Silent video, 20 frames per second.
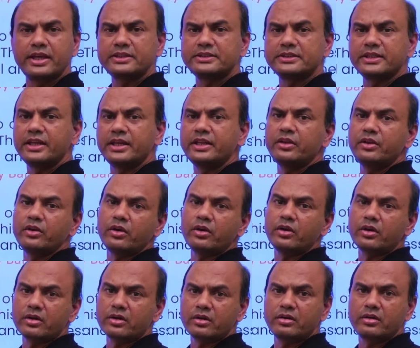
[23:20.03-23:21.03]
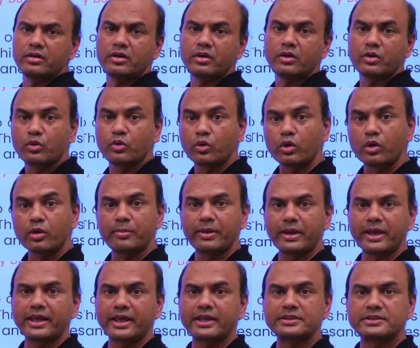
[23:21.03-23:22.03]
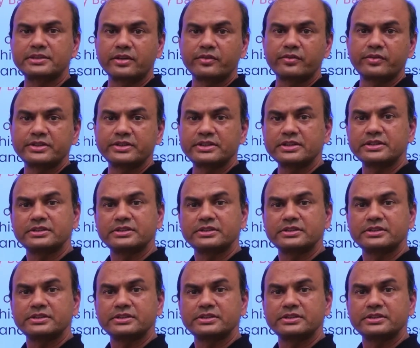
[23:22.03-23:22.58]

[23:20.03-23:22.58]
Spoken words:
in your core banking services,